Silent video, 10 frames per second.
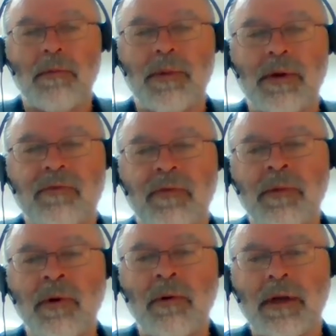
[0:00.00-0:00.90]
But from
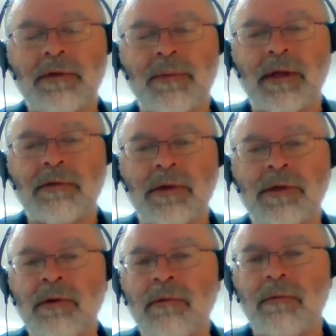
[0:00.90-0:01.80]
your experience, would
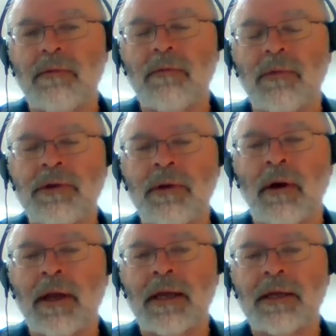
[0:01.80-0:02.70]
you
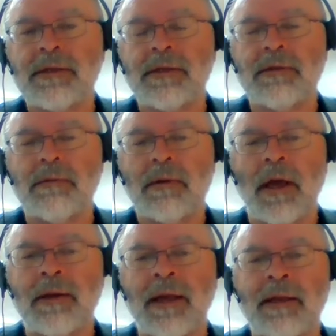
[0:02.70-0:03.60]
like us to
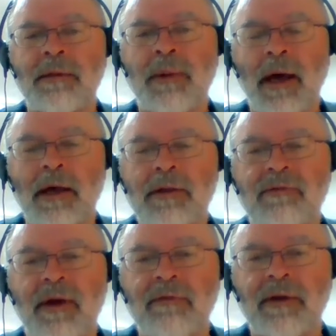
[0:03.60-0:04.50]
go down the path of
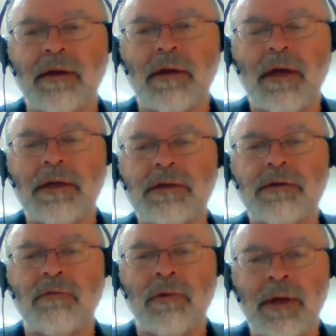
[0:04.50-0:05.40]
having
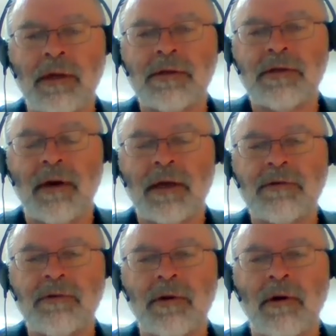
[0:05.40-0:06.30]
real
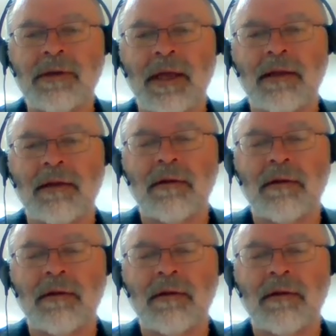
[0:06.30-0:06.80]
structural content?